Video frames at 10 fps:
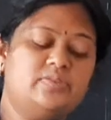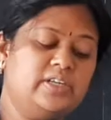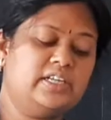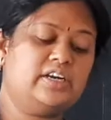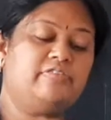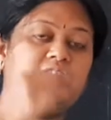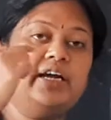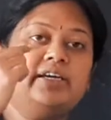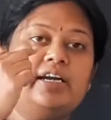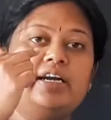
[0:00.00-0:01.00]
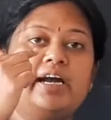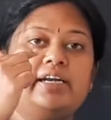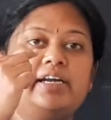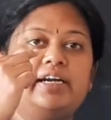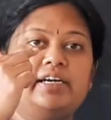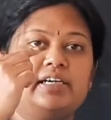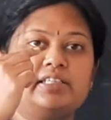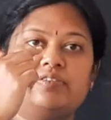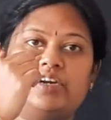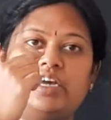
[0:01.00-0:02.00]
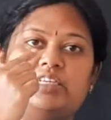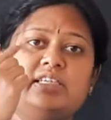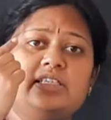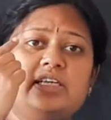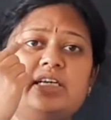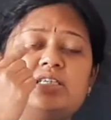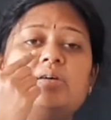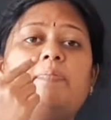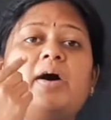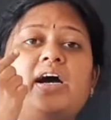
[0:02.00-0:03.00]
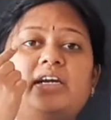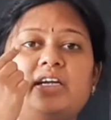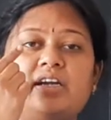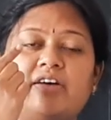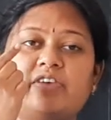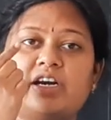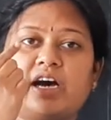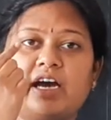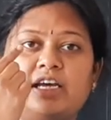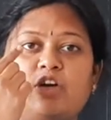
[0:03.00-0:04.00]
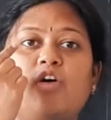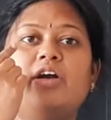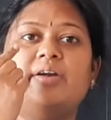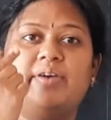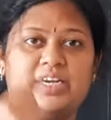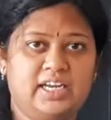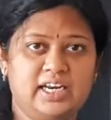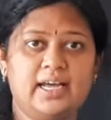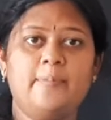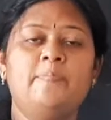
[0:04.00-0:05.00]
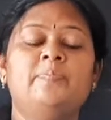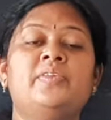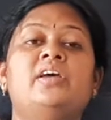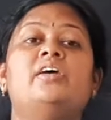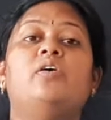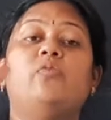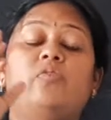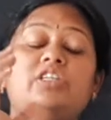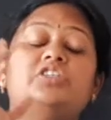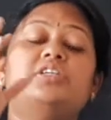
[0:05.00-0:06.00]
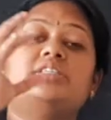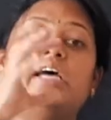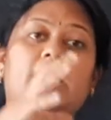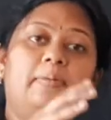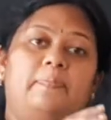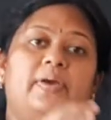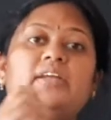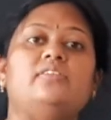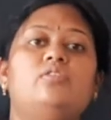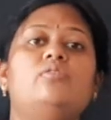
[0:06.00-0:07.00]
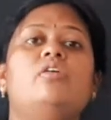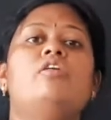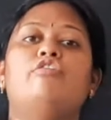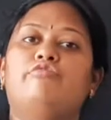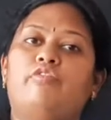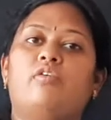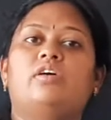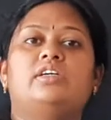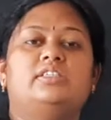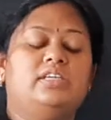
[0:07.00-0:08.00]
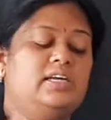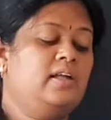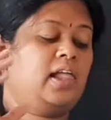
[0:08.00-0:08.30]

when the reflected light enters our eyes is there is a part in our eye called retina, which is helping to focus the